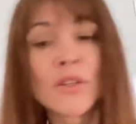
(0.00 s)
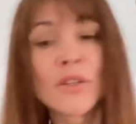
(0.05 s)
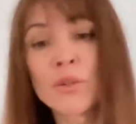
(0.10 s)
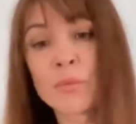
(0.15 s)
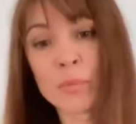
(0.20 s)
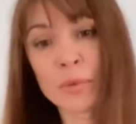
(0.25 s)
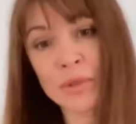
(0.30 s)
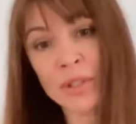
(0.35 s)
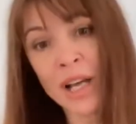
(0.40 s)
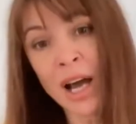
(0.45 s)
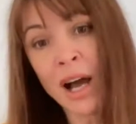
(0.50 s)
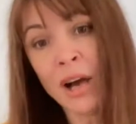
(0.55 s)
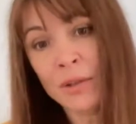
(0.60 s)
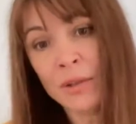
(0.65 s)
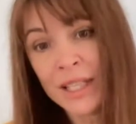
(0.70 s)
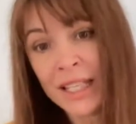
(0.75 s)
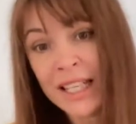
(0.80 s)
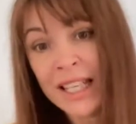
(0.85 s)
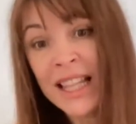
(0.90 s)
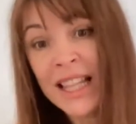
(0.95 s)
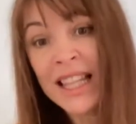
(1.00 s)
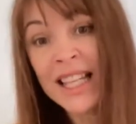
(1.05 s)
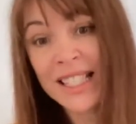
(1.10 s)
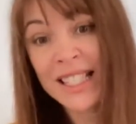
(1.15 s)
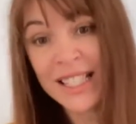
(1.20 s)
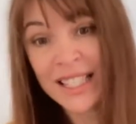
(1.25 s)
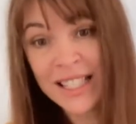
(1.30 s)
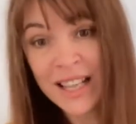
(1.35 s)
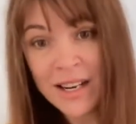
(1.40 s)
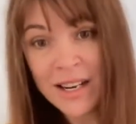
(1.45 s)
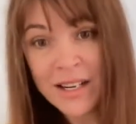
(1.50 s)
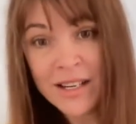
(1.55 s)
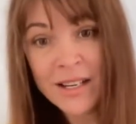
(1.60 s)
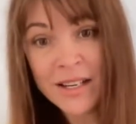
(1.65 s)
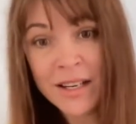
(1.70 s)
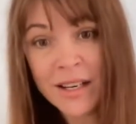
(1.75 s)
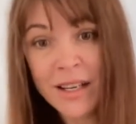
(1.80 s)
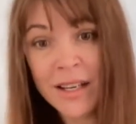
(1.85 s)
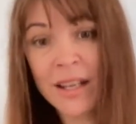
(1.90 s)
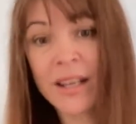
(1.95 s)
to put out in the
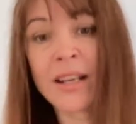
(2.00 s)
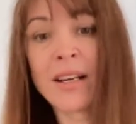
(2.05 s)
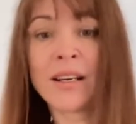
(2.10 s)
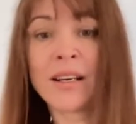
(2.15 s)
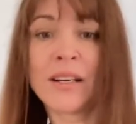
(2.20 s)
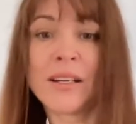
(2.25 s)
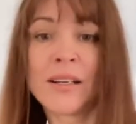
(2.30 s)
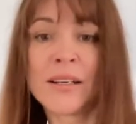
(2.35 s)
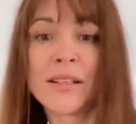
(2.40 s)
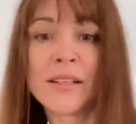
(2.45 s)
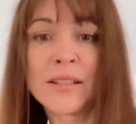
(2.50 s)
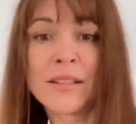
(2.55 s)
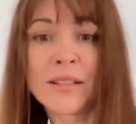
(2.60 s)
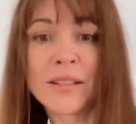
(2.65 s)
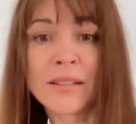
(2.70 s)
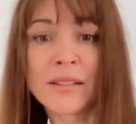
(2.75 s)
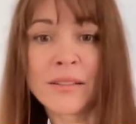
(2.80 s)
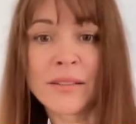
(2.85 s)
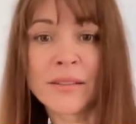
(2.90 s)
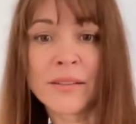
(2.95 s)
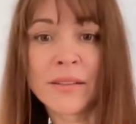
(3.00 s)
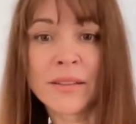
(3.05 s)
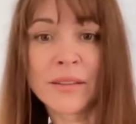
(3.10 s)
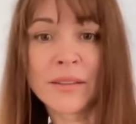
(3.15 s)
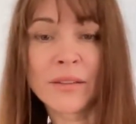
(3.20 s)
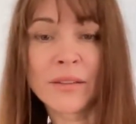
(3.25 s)
sun uh,